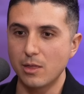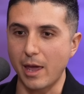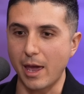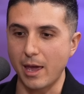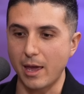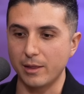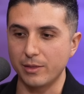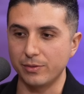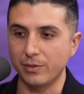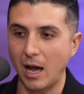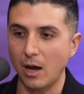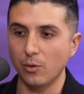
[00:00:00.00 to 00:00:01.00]
and
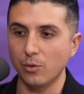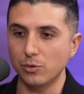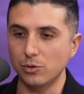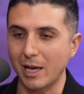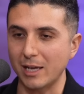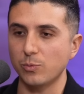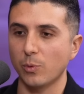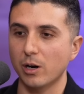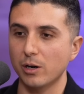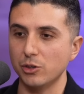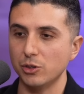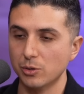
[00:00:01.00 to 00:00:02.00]
now that's
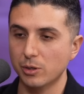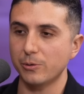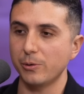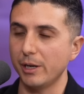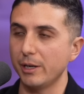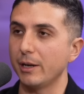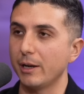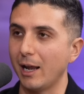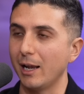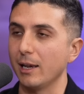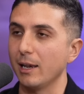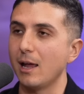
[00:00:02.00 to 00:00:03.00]
where you created
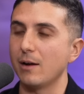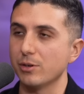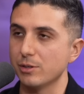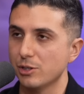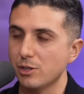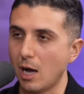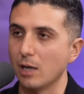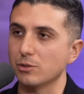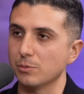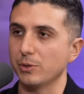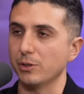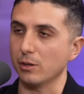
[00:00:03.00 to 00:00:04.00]
a leveraged
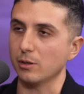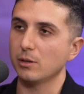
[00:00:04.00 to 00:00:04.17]
entrepreneur.